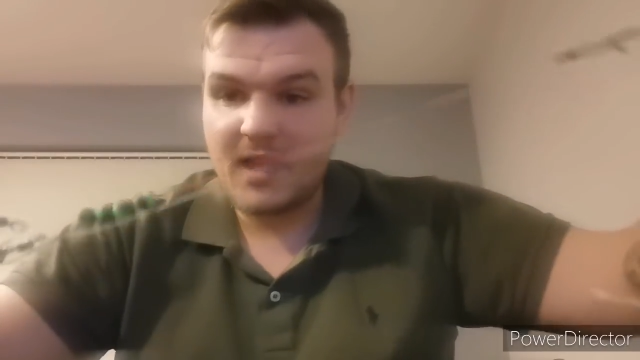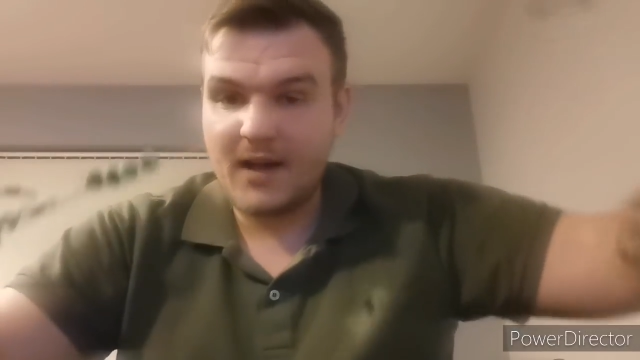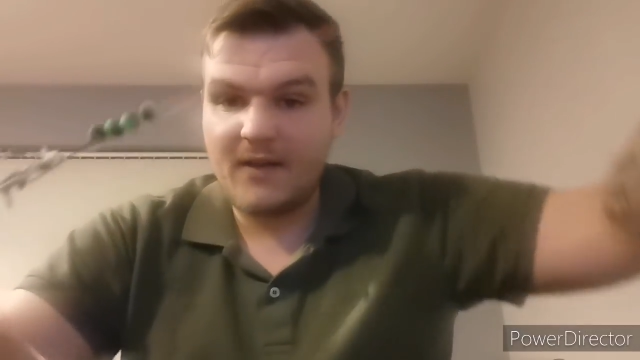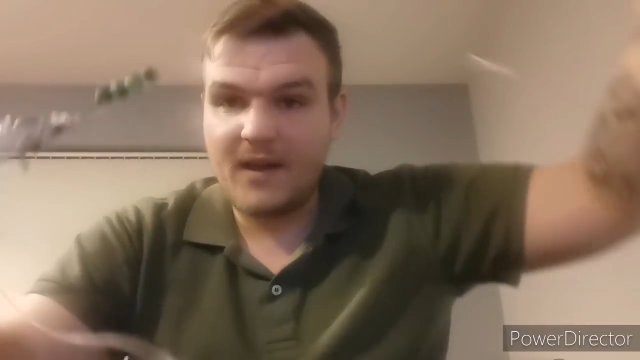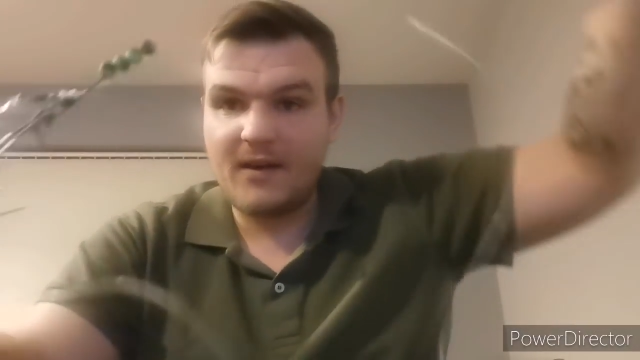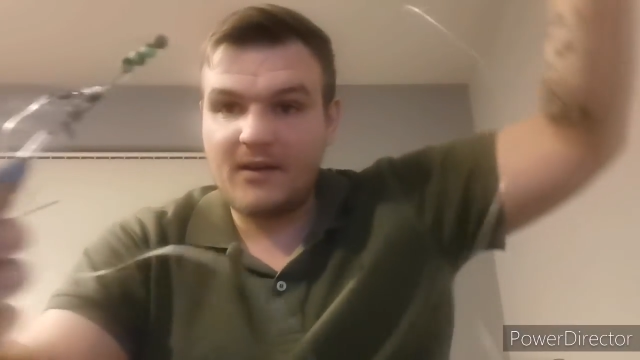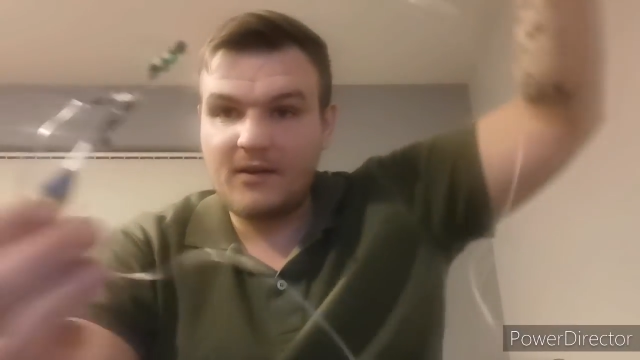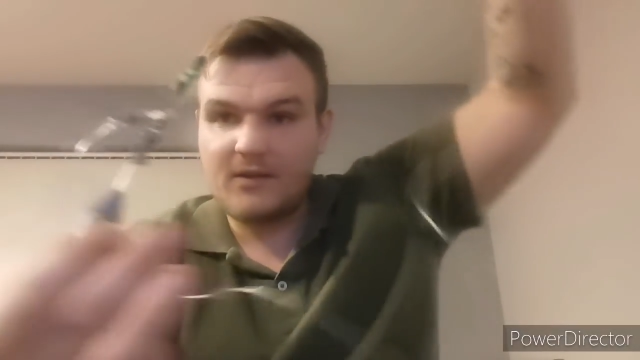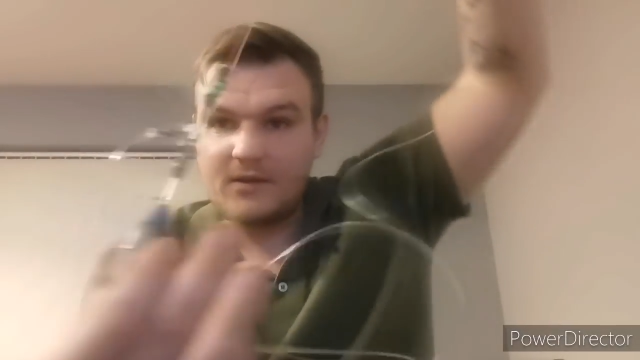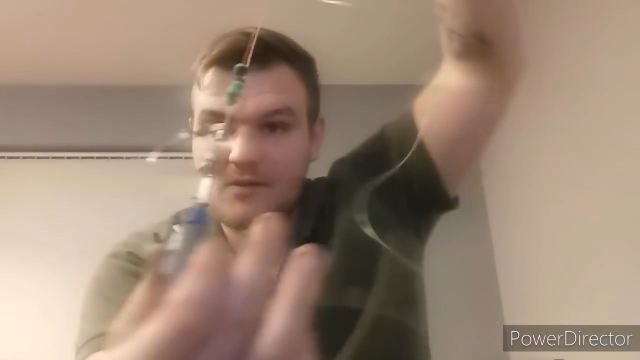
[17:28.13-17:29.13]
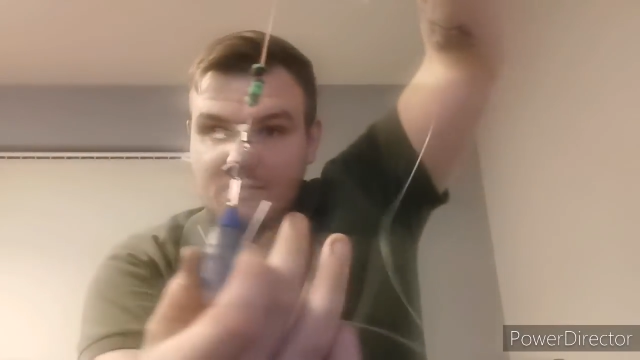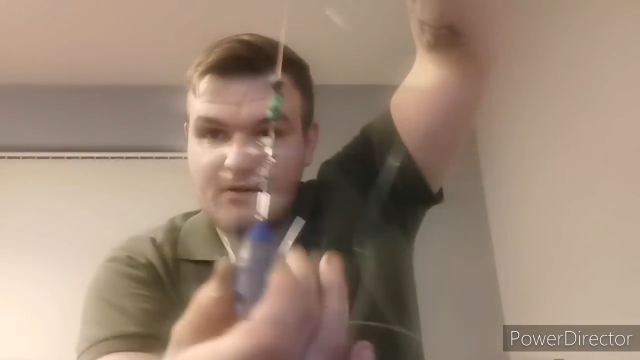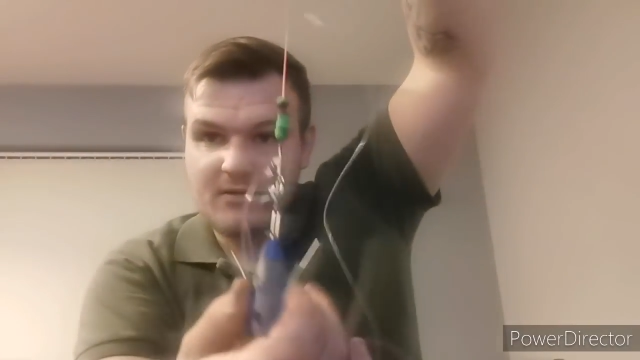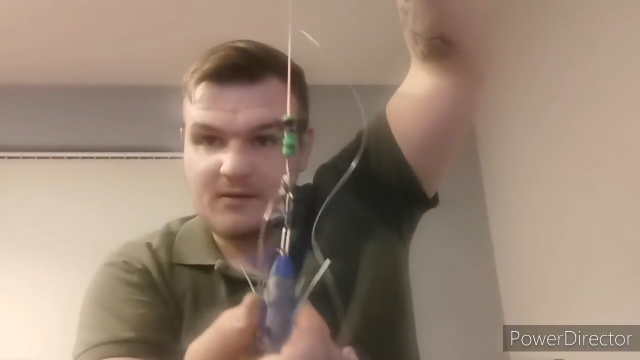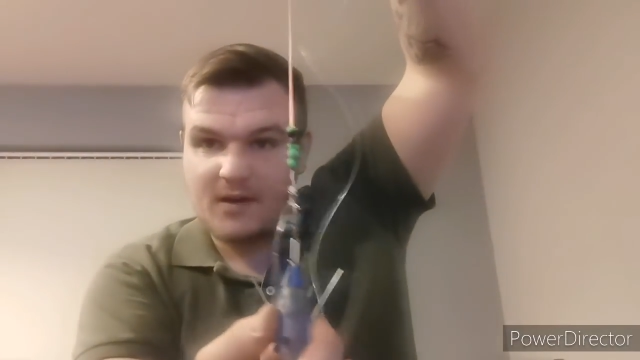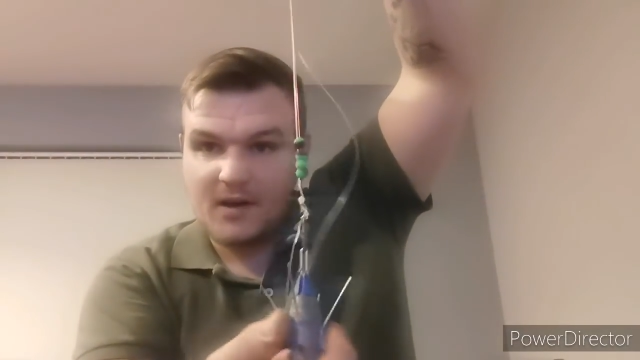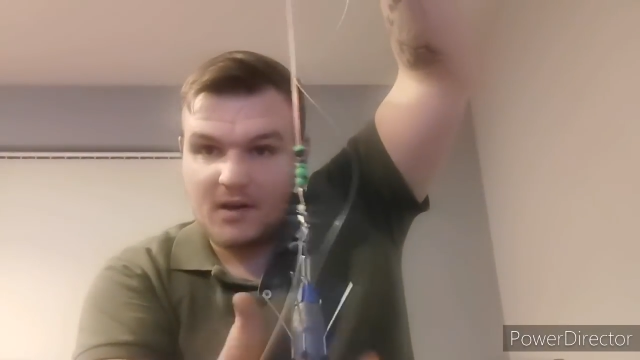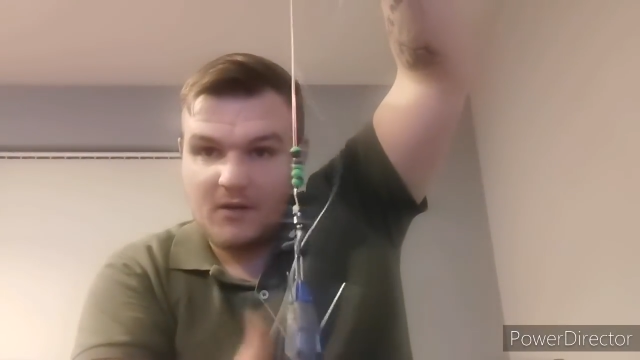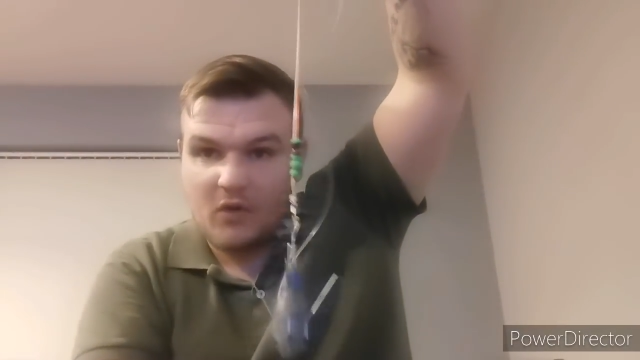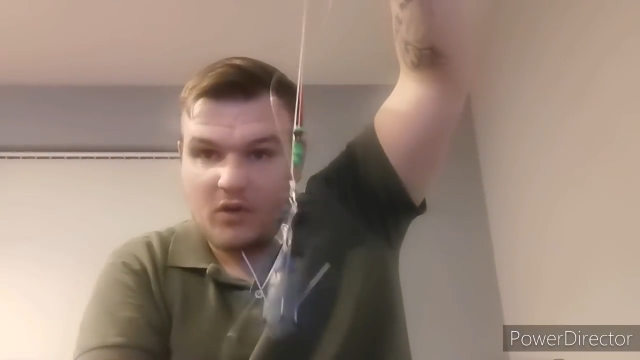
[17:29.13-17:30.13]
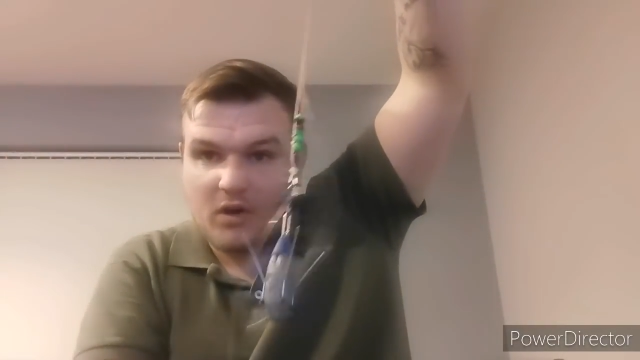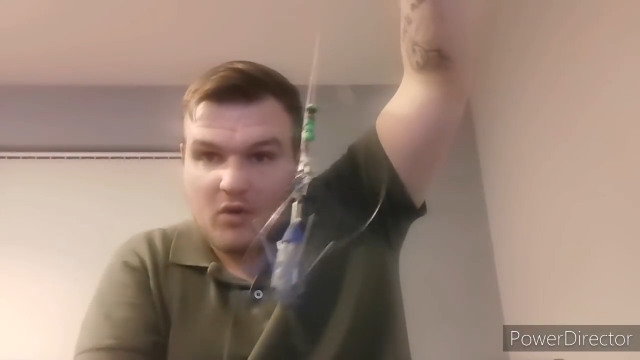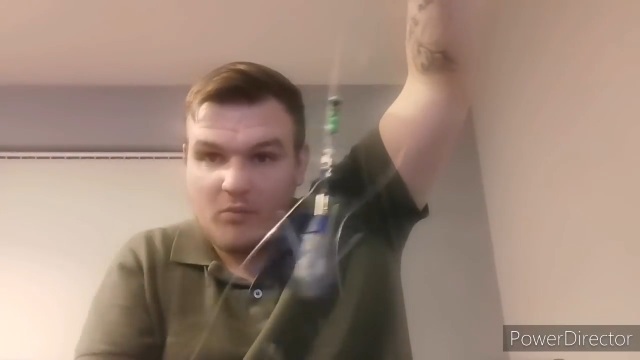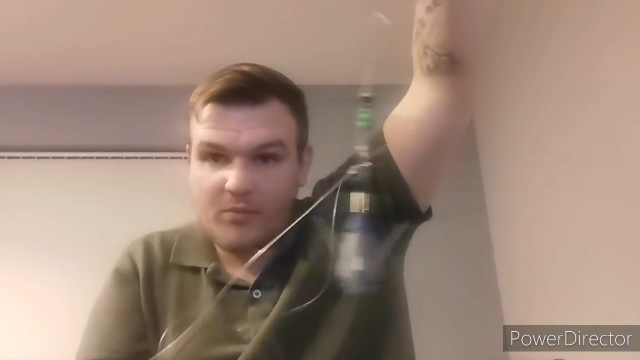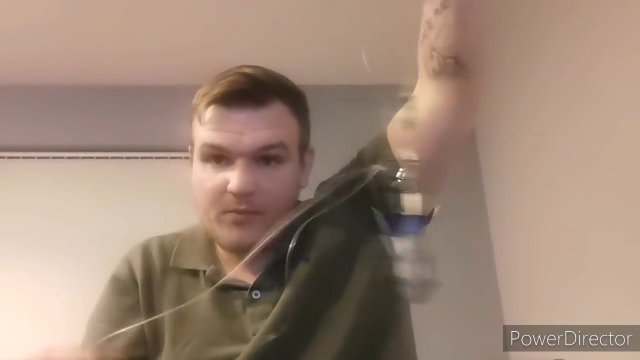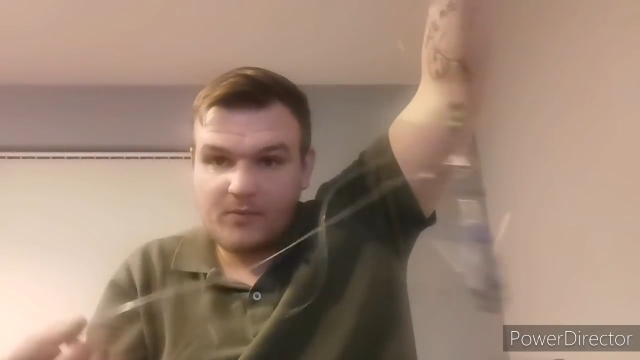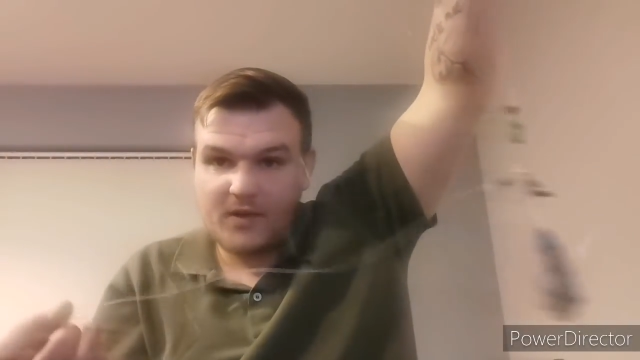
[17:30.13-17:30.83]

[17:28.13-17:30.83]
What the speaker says: and then you've got your loop.